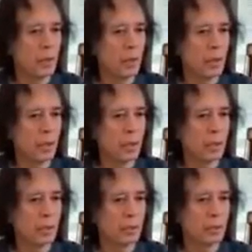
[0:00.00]

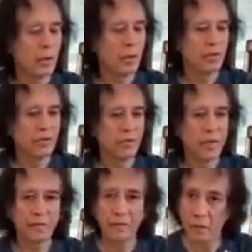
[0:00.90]
of
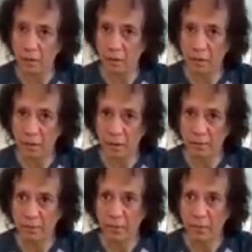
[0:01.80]
my father's,